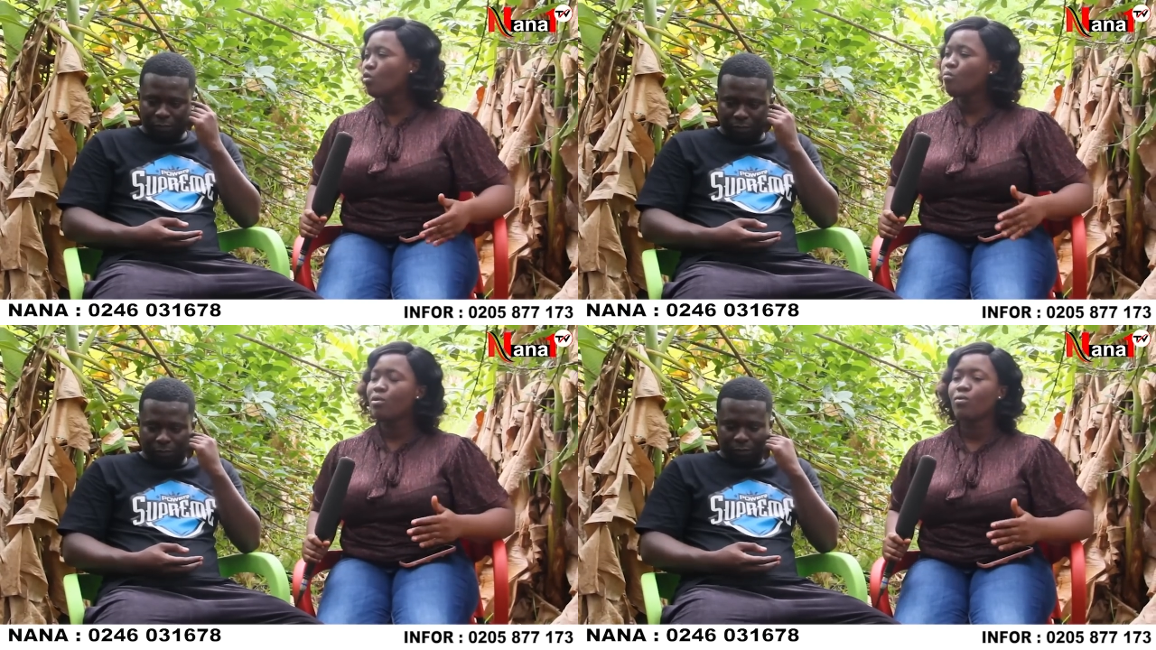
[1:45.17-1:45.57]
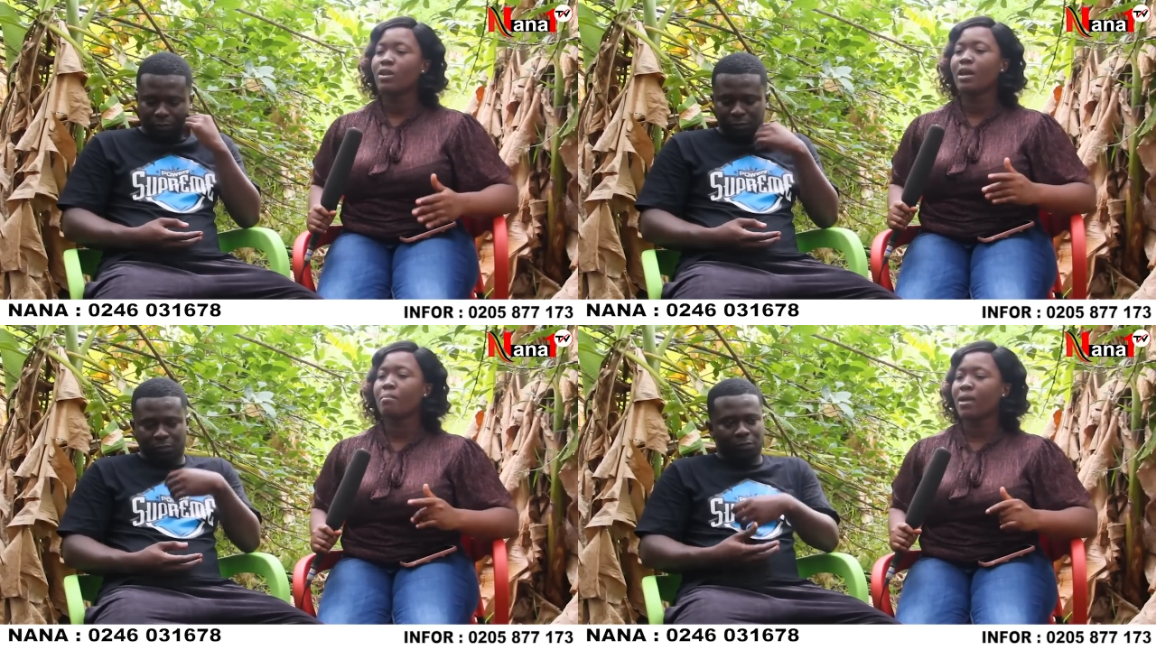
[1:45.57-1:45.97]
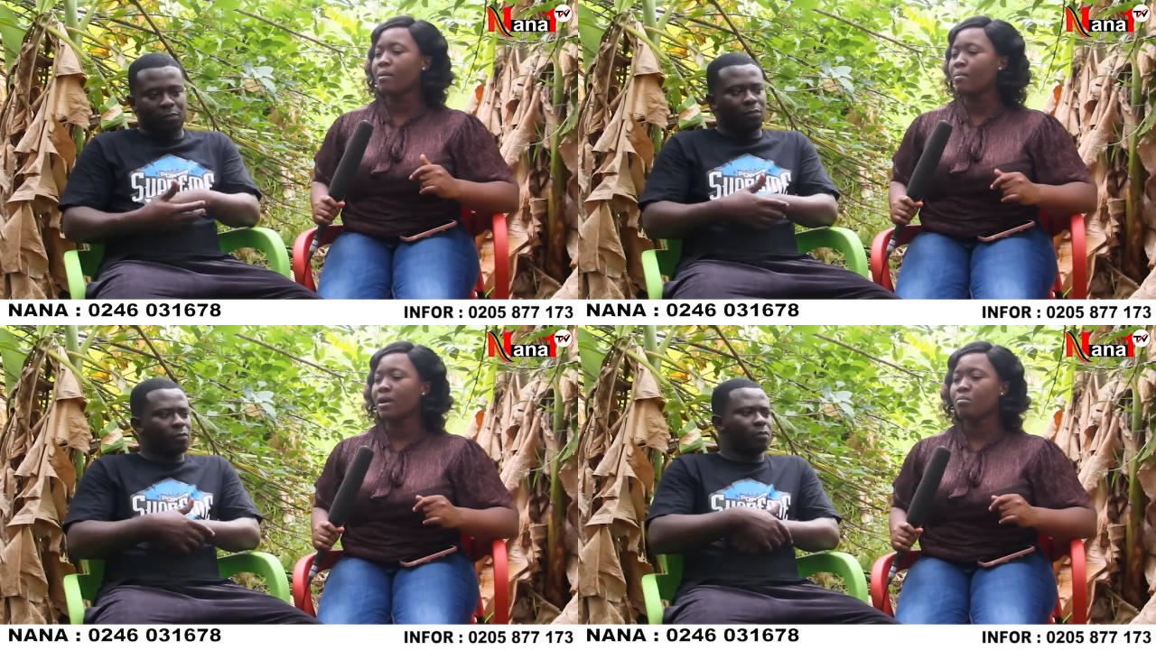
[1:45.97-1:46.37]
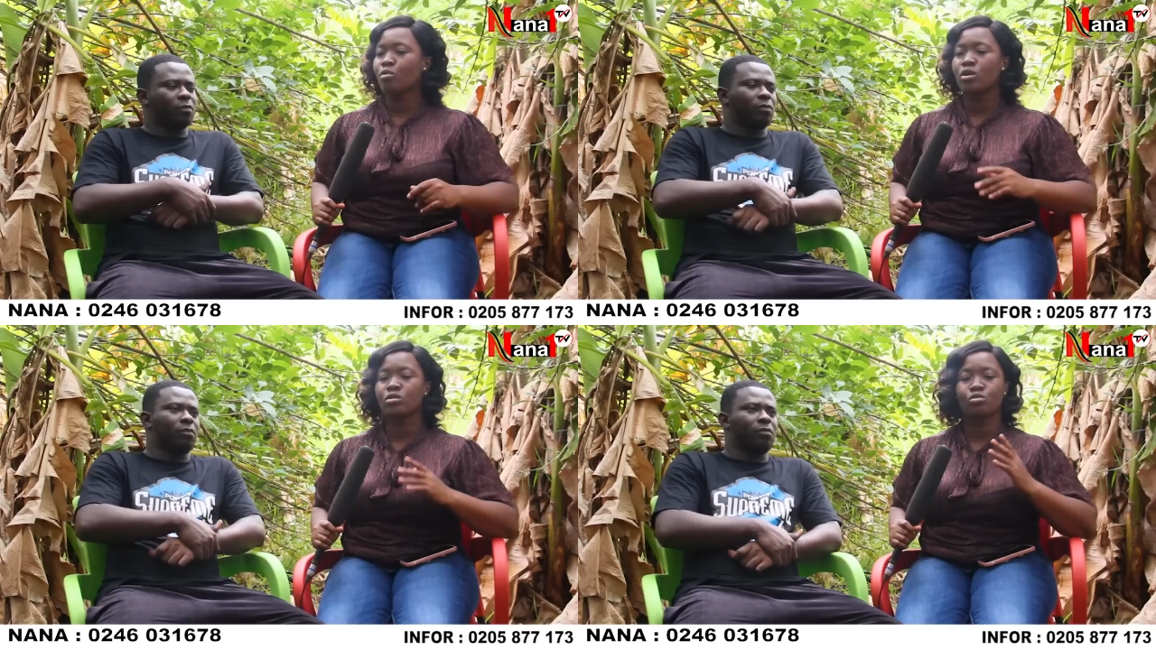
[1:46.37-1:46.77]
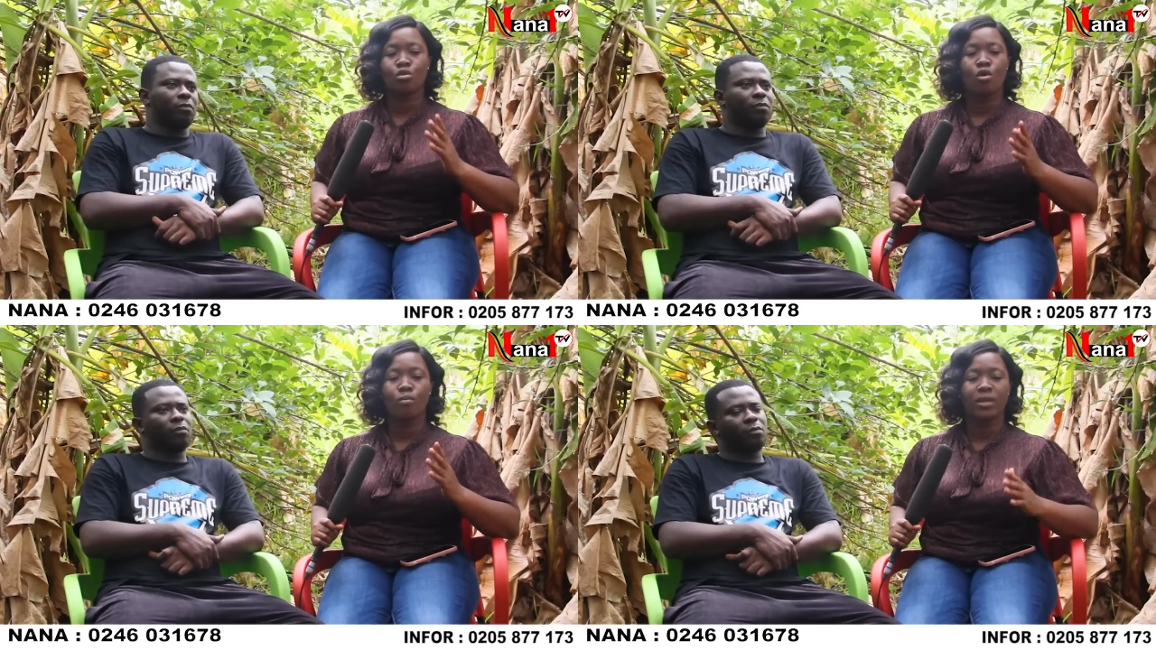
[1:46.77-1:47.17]
Speaker 1: Ube wuna bear my boys'
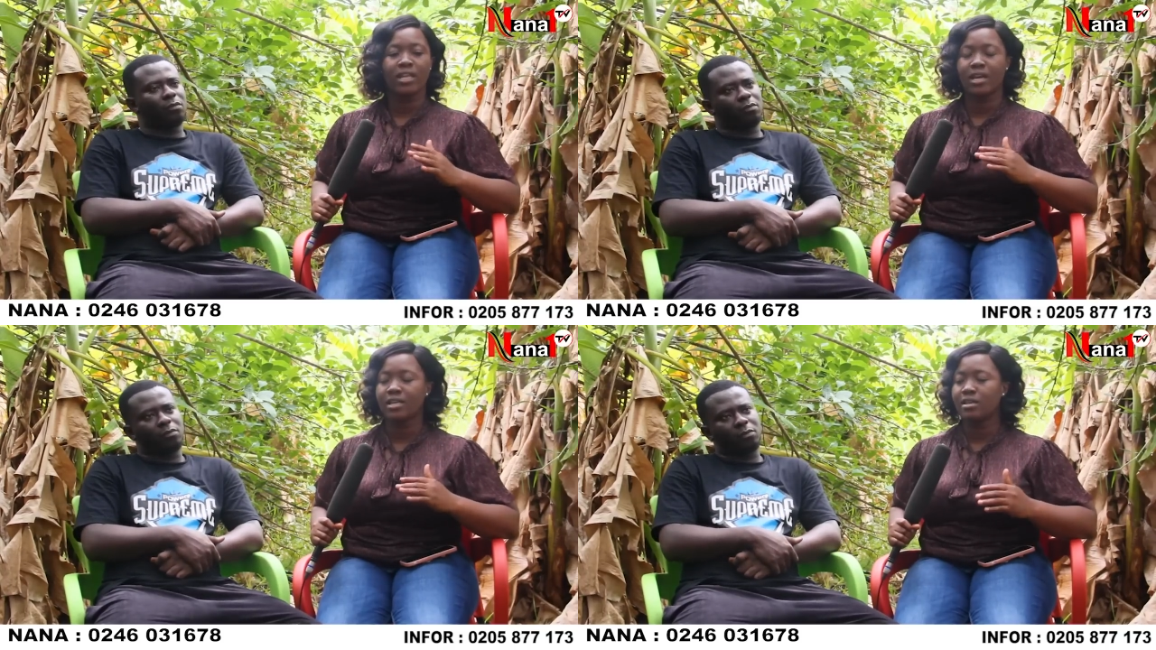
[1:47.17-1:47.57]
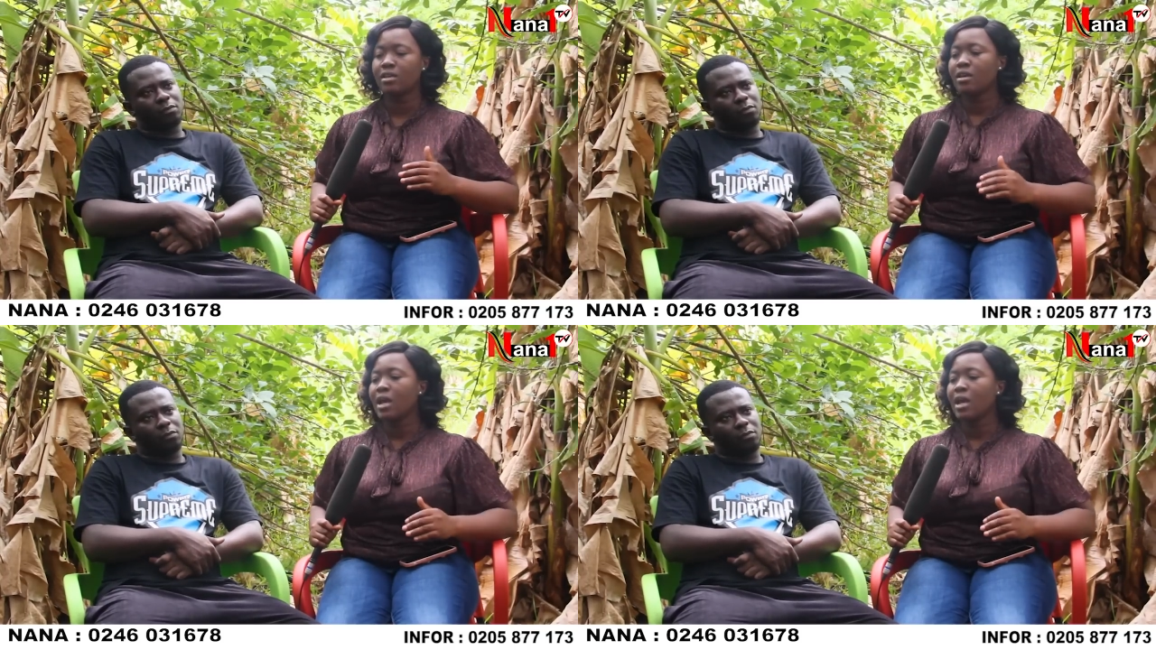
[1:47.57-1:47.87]
dorm near ye,